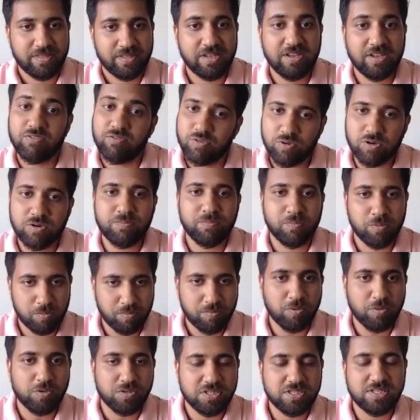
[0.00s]
good
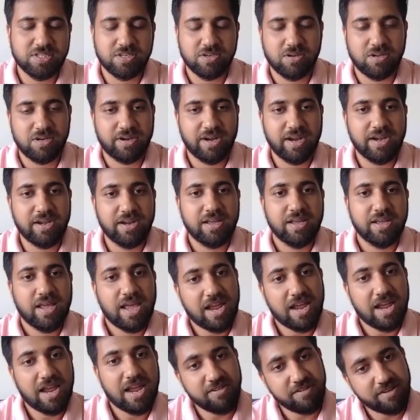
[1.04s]
poses and all, right?
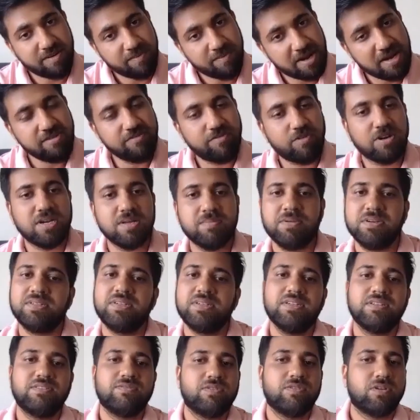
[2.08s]
And remaining 40%
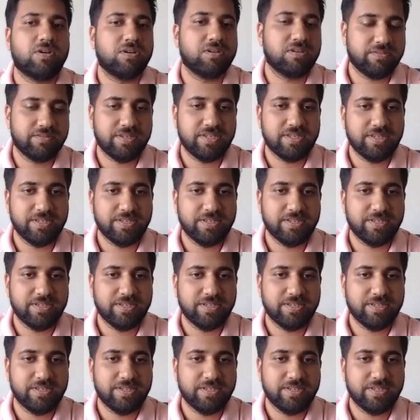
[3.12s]
is photography,